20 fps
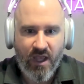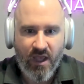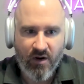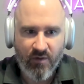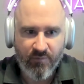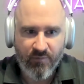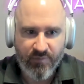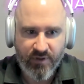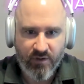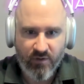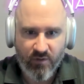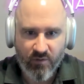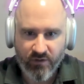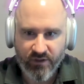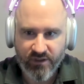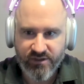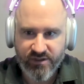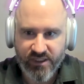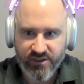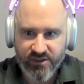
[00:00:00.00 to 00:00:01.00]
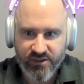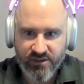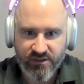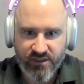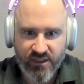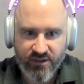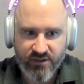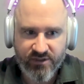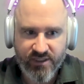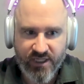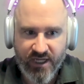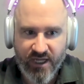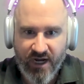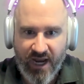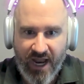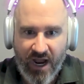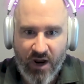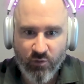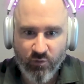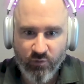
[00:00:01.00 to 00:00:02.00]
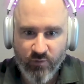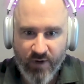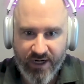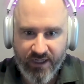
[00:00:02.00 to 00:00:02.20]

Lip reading: help organizations understand how